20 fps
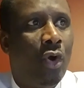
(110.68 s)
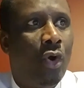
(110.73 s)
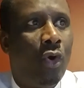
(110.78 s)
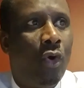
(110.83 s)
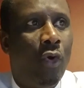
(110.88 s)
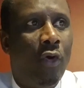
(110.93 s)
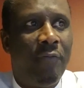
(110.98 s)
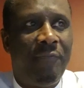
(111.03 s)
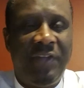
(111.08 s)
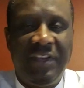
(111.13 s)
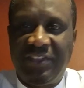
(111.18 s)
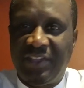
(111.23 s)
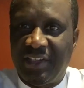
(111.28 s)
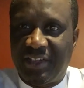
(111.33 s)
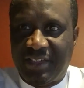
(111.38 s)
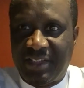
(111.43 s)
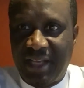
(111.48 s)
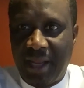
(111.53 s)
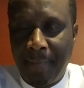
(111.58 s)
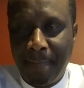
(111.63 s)
Who
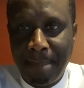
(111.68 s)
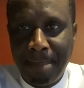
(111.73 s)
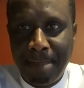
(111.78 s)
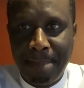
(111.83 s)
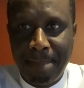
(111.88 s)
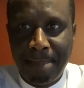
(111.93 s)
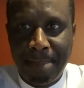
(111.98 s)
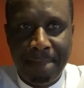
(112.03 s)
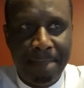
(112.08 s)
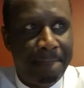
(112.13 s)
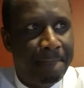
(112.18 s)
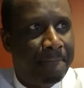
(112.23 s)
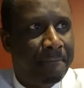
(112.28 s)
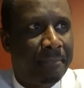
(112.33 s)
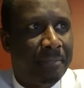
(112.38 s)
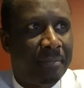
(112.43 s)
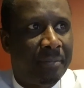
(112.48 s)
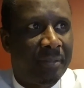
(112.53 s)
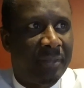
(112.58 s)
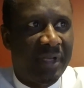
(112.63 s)
visits them?
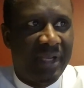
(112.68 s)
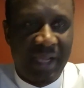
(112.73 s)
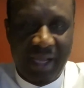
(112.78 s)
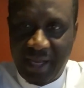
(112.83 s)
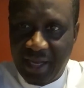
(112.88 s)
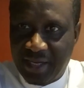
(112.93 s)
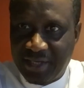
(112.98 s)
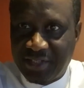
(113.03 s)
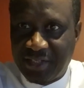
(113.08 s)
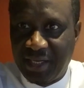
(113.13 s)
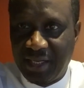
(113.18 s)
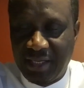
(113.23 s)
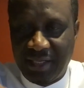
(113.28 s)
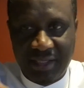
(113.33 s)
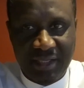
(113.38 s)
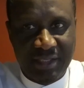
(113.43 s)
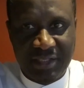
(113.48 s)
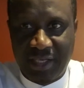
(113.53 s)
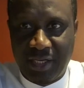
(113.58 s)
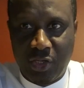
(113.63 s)
They are
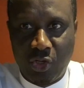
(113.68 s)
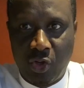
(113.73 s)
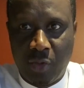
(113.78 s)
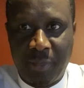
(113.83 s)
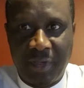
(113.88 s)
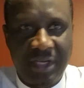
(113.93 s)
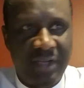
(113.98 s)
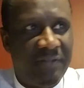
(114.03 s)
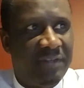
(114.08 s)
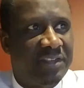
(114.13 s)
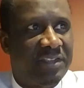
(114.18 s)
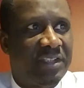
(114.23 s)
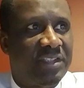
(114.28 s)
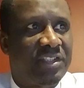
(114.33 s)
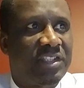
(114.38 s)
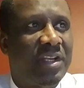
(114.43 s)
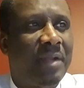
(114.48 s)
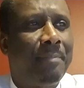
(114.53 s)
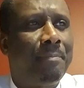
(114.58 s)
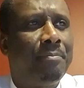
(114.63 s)
asking. They said nobody
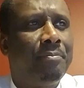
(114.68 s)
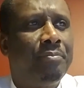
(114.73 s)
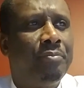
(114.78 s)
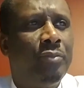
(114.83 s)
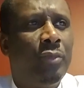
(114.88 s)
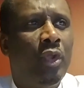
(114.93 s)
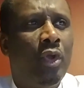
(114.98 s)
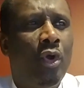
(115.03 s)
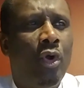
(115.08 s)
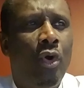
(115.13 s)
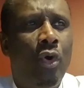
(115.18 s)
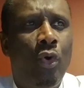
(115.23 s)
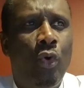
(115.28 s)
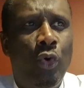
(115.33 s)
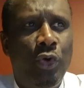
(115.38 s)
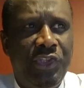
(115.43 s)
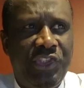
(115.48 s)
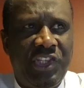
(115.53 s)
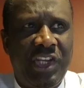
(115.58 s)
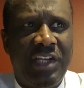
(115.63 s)
visits them.
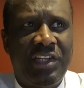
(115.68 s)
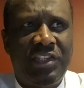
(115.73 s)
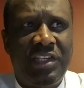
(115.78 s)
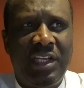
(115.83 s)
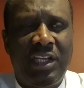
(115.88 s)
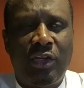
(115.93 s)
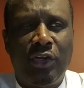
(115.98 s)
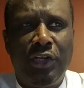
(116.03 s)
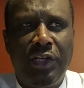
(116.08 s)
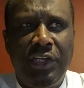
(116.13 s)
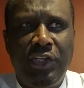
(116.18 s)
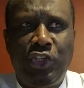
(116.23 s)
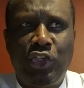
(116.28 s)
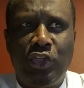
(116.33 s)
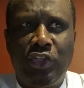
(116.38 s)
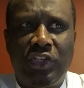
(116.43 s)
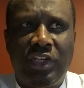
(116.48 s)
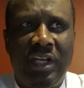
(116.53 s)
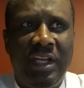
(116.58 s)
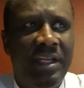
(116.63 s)
Who checks the
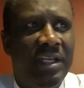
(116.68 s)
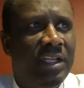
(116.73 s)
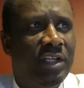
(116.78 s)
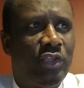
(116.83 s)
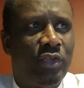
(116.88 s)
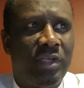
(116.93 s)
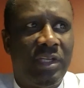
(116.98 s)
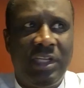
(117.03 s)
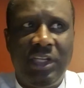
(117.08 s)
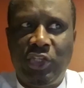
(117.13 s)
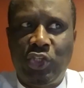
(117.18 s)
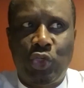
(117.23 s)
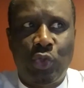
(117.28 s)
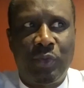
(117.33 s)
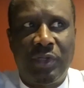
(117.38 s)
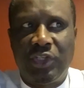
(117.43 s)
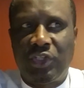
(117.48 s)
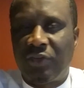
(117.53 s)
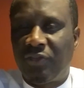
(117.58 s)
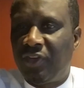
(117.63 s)
conditions leading to the
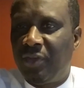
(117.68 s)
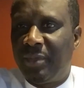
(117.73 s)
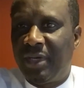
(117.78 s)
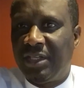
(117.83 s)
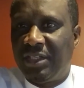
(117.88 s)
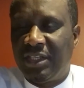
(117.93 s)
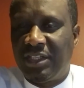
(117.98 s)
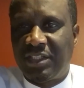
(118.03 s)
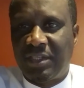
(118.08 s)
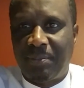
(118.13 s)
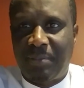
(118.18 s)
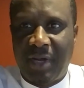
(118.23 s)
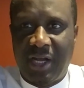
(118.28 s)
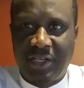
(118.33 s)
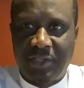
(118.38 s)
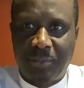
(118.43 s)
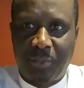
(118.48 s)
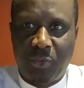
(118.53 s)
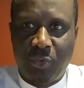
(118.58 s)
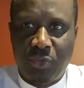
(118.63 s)
issuance of emergency
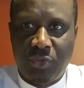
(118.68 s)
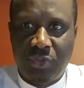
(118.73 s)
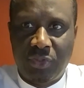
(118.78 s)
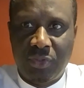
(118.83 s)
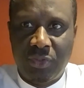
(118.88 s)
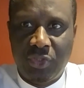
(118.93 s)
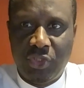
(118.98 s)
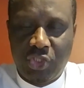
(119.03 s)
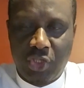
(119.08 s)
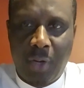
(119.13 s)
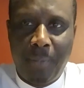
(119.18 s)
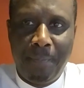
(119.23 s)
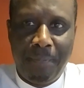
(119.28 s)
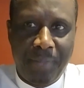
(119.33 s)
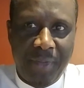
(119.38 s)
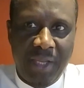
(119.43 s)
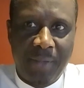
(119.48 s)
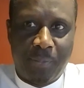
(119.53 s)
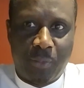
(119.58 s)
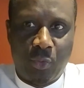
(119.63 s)
passports? Some
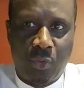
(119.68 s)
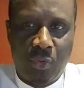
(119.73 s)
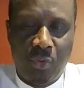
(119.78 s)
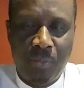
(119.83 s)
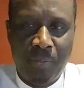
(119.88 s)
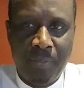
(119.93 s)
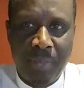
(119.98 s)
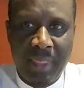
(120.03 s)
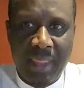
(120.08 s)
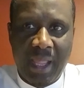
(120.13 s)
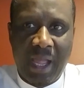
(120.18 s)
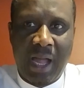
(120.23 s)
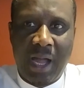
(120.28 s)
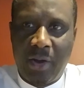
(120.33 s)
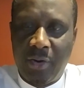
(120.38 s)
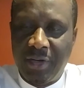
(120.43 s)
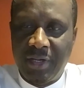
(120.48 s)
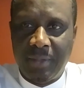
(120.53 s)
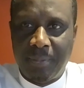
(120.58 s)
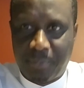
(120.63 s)
people
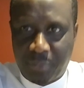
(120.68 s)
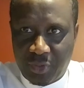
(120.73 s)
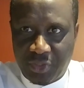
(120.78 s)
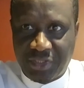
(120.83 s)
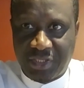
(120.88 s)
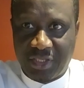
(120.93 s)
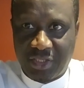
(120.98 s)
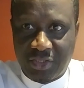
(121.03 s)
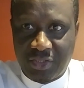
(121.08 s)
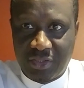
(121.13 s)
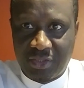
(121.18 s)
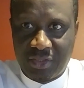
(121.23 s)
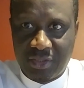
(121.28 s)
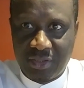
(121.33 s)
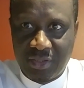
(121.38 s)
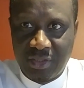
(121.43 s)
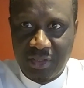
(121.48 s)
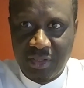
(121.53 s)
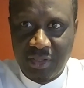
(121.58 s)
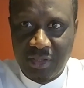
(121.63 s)
are on the process
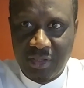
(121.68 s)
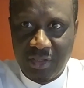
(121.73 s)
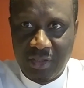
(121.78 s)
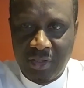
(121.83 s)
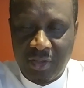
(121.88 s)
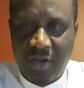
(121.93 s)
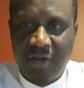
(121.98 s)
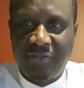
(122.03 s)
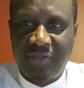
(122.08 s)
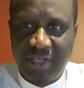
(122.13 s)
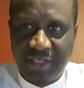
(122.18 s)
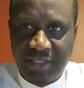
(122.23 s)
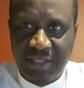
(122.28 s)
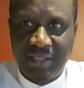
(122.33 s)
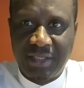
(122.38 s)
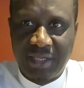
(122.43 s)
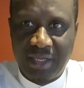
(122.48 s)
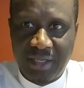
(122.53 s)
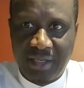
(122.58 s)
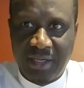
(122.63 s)
of
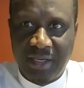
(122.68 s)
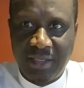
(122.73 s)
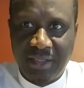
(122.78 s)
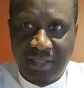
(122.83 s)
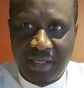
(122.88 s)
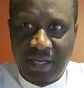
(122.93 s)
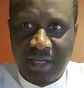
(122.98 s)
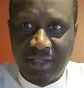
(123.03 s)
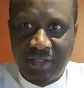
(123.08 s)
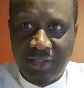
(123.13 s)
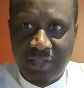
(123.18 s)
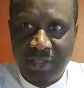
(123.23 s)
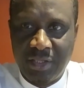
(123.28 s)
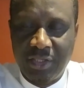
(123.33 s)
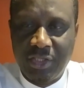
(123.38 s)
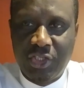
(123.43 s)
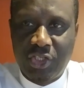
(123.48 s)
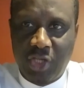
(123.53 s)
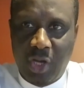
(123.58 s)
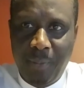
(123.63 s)
getting their green cards.
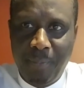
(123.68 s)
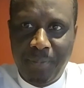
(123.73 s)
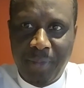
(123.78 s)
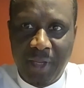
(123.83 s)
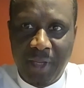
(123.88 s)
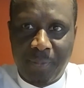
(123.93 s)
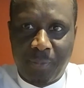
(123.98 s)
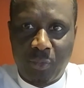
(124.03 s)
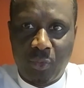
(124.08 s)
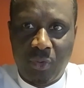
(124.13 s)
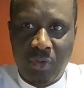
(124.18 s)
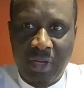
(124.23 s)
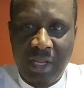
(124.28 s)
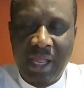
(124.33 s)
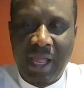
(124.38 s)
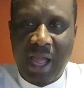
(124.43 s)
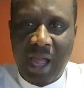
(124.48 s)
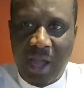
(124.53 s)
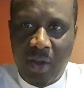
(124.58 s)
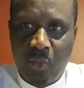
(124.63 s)
Some people
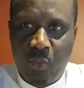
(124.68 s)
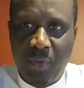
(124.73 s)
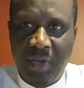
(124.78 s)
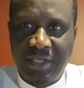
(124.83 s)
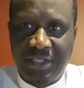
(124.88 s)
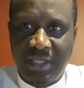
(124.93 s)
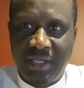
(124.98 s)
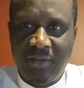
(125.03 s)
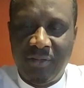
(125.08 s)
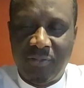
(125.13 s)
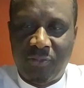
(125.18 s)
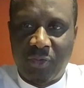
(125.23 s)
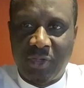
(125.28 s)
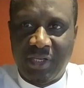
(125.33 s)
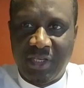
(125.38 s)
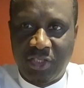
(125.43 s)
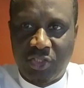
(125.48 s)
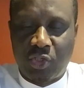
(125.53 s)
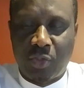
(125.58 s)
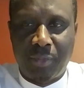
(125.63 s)
are waiting for
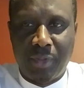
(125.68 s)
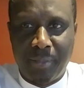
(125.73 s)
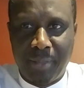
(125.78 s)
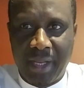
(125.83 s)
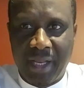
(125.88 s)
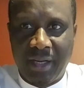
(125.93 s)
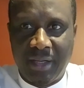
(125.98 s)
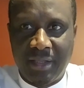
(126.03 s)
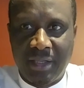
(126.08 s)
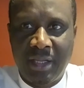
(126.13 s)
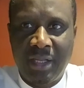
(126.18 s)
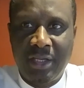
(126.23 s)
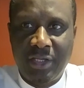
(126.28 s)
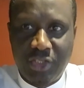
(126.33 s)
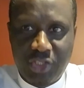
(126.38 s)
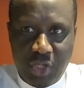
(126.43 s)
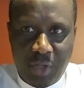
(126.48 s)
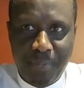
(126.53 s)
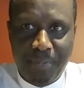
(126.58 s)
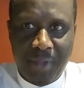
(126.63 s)
this to be mailed.
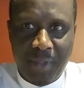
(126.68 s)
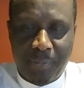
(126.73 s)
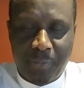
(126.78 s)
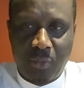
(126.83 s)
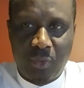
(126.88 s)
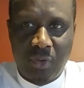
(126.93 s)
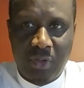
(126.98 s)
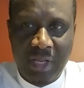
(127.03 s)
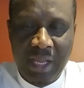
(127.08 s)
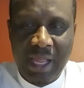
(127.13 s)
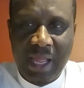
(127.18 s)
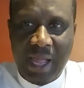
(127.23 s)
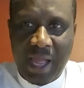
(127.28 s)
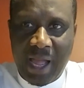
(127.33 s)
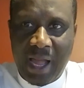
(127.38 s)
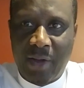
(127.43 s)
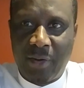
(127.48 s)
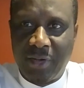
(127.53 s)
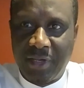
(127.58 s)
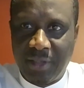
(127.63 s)
Some people
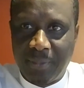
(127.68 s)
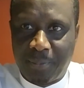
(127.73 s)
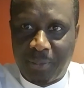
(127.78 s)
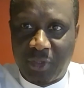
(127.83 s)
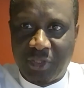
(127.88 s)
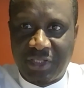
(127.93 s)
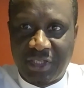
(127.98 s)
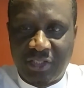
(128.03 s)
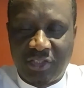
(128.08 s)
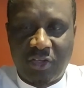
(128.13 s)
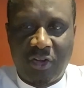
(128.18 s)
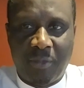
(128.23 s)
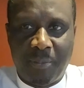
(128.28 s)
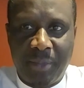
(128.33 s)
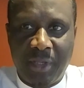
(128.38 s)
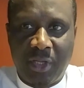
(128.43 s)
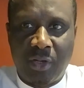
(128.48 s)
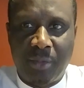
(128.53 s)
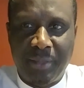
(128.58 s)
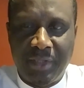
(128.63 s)
are on the process of
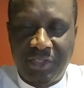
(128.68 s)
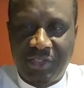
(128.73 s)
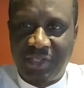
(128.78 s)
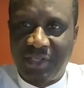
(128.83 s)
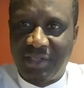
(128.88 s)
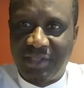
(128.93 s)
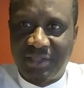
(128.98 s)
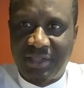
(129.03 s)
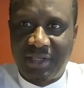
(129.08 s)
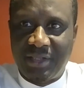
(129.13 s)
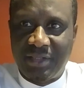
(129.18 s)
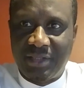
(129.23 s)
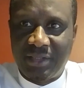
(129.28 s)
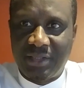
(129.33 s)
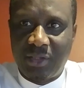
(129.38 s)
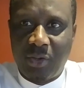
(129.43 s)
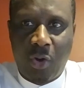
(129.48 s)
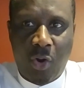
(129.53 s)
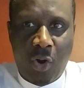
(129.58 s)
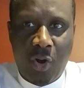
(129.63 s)
becoming citizens.
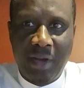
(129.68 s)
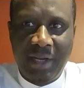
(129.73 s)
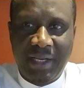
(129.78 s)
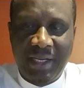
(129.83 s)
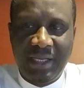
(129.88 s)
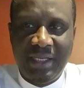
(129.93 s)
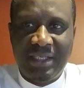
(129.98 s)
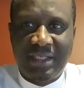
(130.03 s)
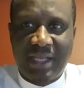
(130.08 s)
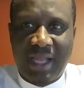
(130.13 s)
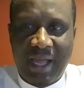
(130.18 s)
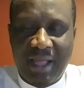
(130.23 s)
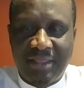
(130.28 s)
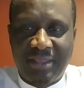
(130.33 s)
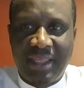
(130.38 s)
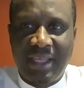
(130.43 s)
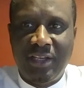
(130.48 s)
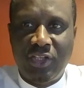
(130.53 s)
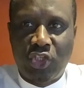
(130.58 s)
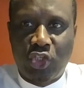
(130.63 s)
All these are
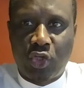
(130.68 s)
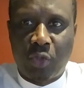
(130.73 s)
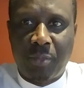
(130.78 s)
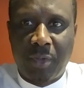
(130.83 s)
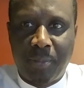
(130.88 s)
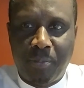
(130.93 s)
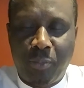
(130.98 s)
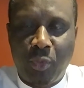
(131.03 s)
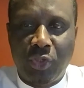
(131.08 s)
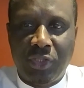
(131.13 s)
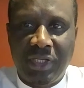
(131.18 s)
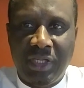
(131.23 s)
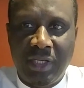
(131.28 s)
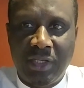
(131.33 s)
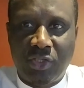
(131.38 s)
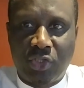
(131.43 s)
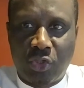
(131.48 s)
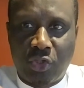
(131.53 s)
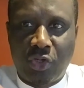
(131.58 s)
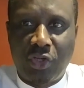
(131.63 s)
things to be put
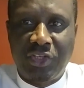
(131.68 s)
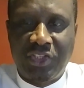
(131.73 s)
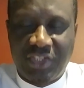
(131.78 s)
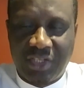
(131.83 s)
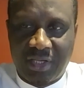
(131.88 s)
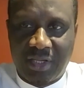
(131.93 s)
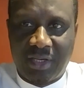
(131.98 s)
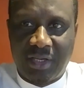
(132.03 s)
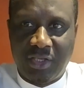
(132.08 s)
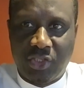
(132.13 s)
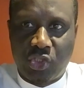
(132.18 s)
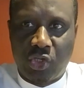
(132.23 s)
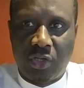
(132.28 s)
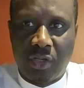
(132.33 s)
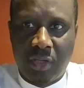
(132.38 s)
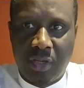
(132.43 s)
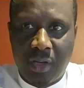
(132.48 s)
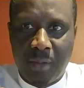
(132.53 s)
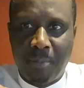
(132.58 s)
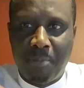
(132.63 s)
into
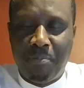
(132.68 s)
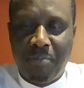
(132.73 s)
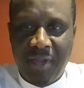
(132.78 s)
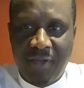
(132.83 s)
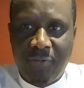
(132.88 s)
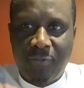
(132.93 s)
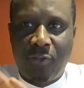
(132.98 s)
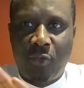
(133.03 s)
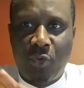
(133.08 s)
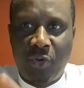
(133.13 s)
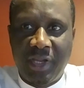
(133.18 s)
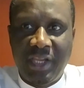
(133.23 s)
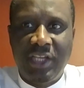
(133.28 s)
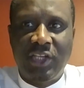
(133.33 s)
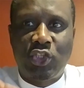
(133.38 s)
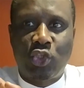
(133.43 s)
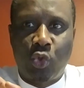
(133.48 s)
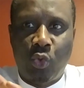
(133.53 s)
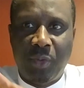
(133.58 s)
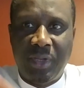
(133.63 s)
consideration before
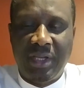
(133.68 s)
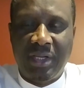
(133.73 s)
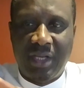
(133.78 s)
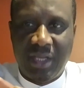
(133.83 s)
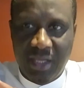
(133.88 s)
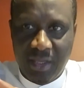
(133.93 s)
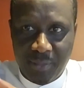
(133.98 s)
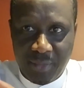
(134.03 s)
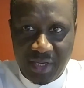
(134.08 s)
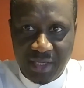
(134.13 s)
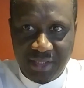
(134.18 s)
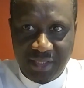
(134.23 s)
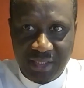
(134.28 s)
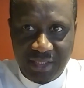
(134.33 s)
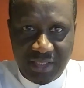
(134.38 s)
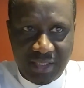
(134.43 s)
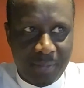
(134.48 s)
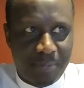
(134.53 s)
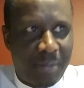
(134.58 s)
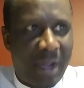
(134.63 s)
issuing the
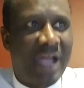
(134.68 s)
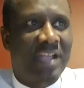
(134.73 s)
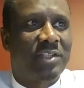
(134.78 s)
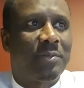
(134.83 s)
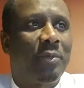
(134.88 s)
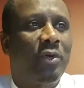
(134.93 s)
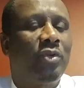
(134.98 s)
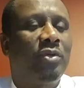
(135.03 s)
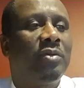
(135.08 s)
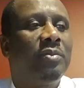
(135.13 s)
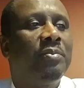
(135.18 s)
emergency passport.